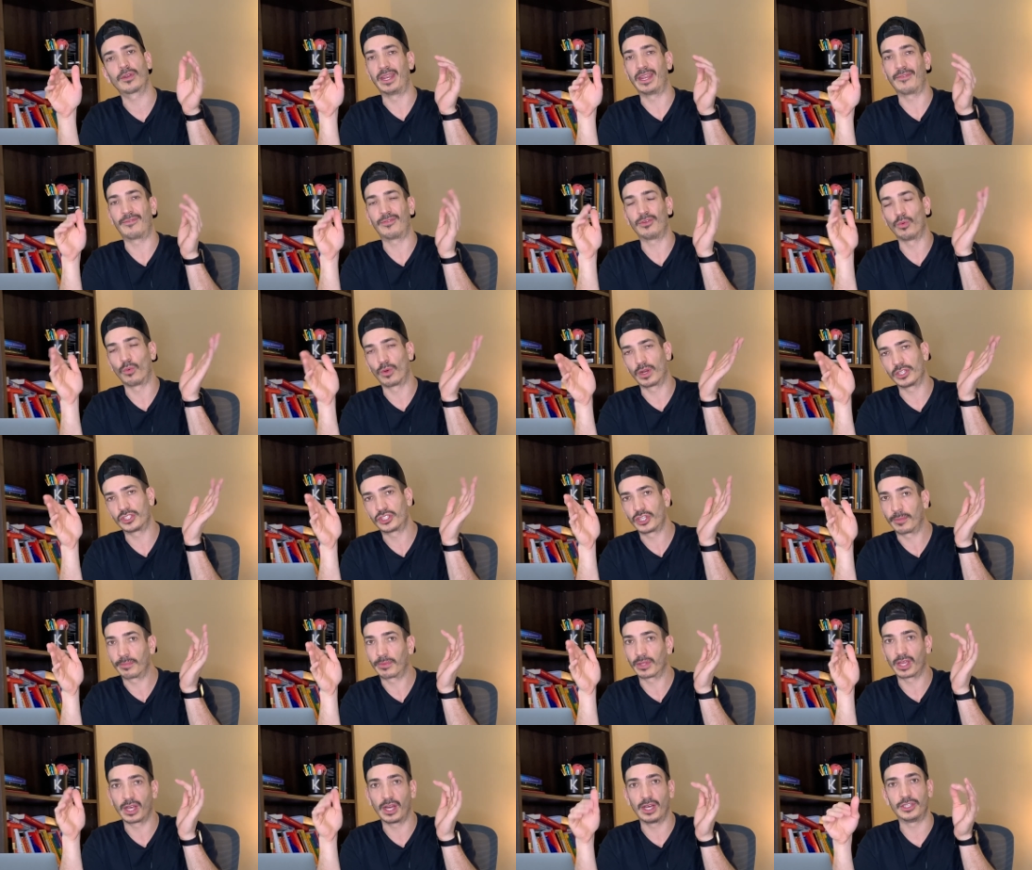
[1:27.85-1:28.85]
If you wanna jump the
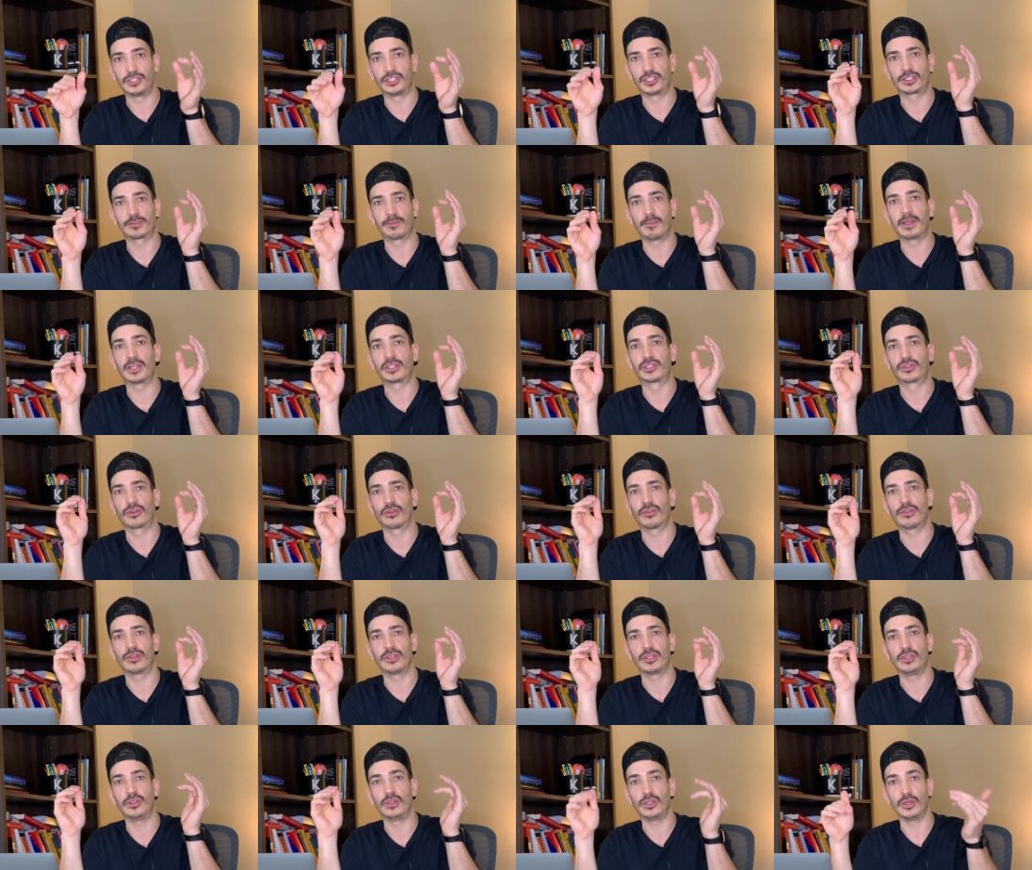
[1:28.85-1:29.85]
gun, just make sure that
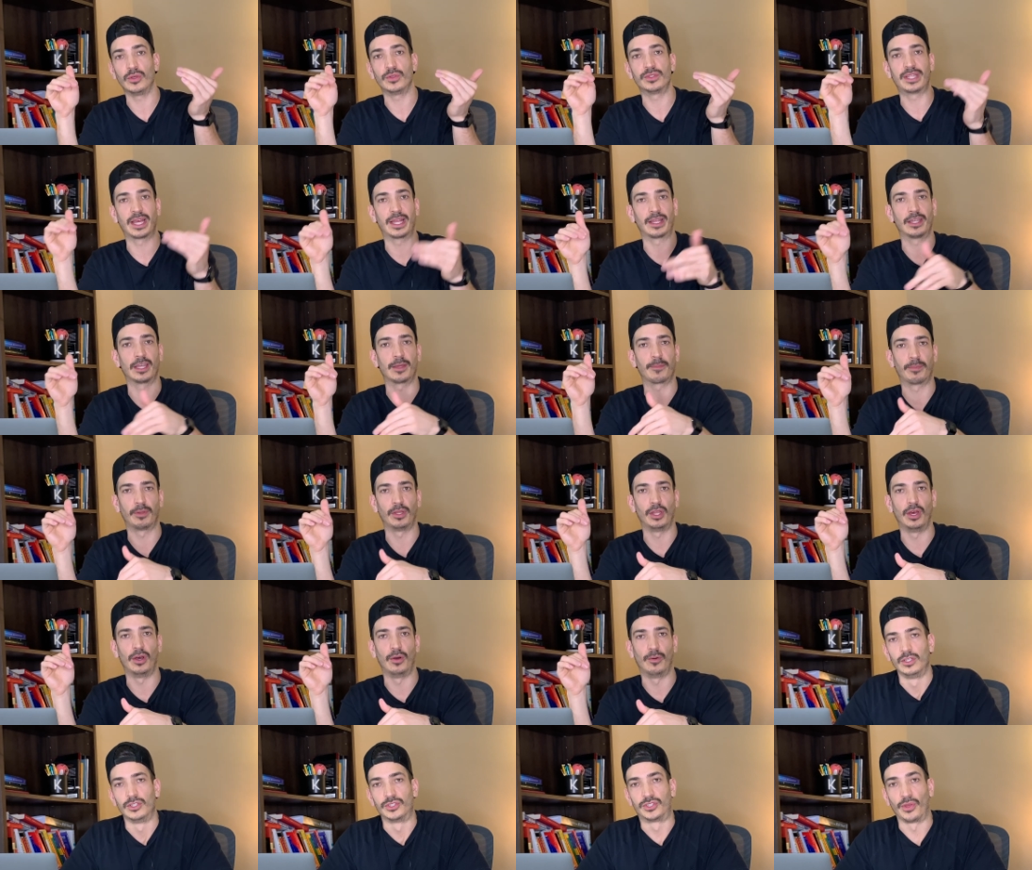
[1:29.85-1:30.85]
you use that link
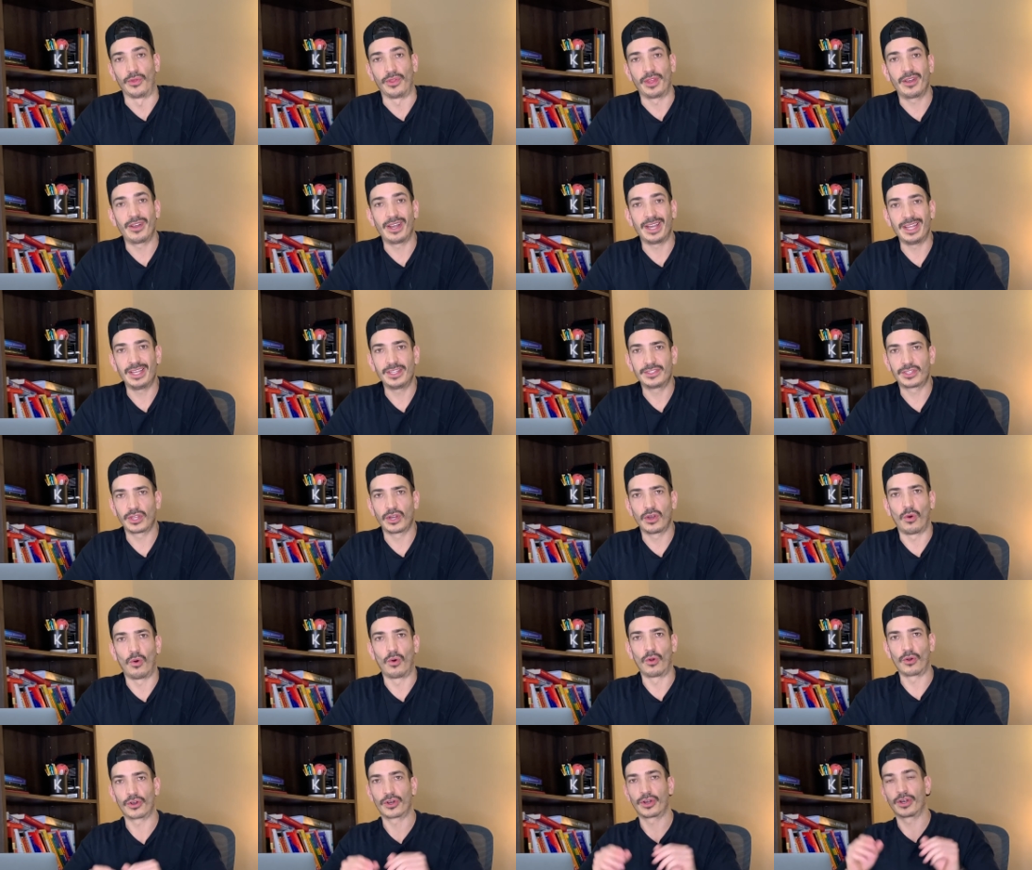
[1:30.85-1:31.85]
below. So there is an
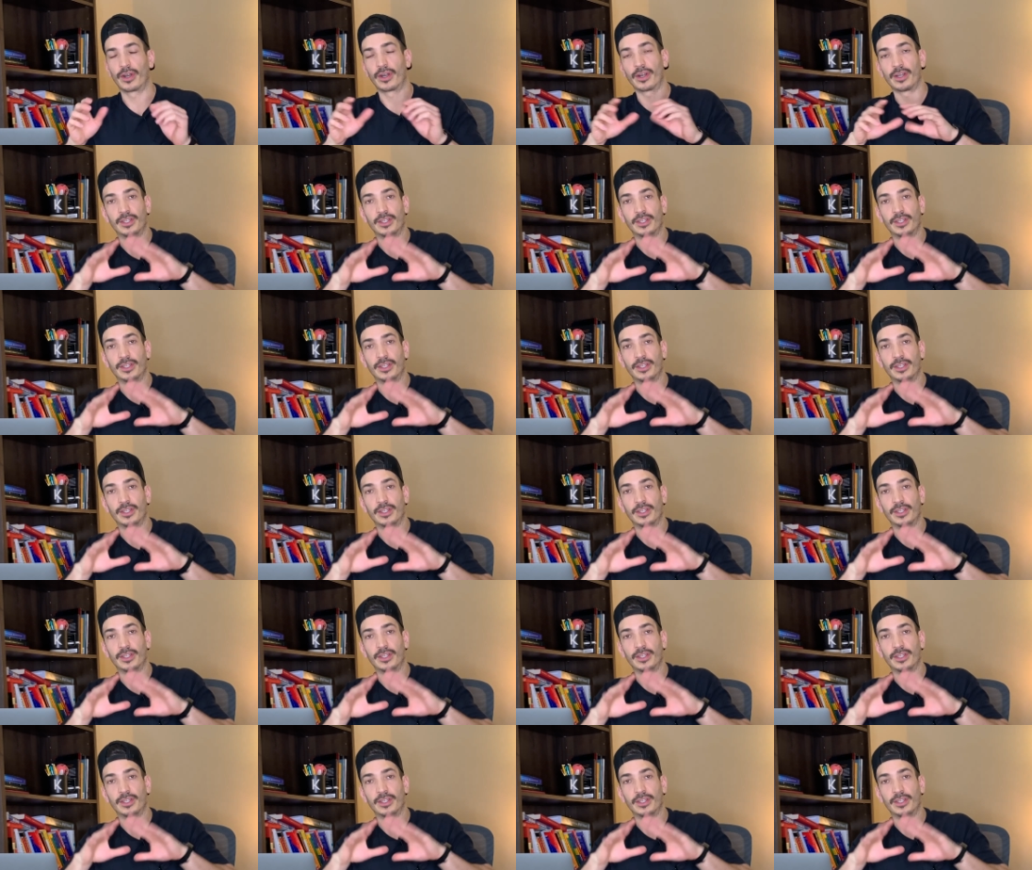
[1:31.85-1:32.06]
order